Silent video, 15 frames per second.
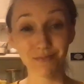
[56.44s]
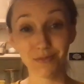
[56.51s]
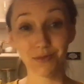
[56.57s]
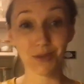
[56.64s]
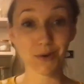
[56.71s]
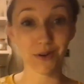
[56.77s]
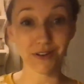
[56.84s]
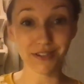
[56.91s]

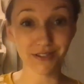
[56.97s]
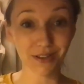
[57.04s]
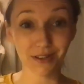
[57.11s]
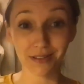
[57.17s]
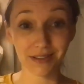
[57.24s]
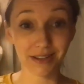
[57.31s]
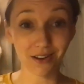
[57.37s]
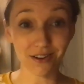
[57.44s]
you
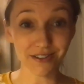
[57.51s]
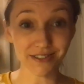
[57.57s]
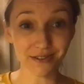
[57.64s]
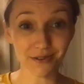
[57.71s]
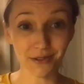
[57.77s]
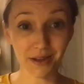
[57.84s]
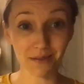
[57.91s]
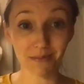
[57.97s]

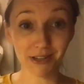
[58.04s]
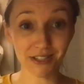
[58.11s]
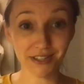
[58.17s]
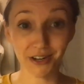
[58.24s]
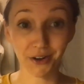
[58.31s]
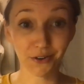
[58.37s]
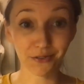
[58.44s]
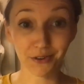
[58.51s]
also makes
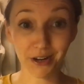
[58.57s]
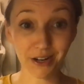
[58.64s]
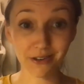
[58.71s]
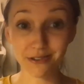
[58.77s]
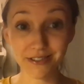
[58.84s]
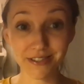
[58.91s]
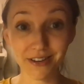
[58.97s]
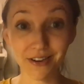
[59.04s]
dinner for
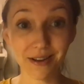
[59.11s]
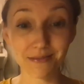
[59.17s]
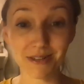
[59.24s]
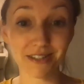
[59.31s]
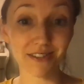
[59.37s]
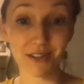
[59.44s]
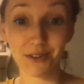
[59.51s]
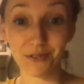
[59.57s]
you. So I mean,
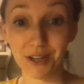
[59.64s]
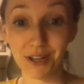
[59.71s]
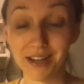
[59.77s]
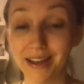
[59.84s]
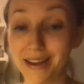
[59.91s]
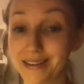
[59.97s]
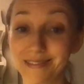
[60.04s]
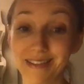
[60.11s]
don't know if it can
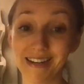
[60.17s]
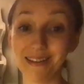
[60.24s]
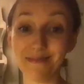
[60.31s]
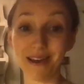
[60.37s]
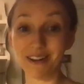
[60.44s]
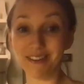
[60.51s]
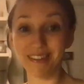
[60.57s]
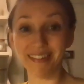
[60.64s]
get any
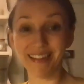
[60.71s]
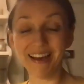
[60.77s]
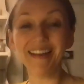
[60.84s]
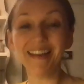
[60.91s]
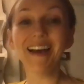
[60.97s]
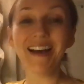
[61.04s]
better than that.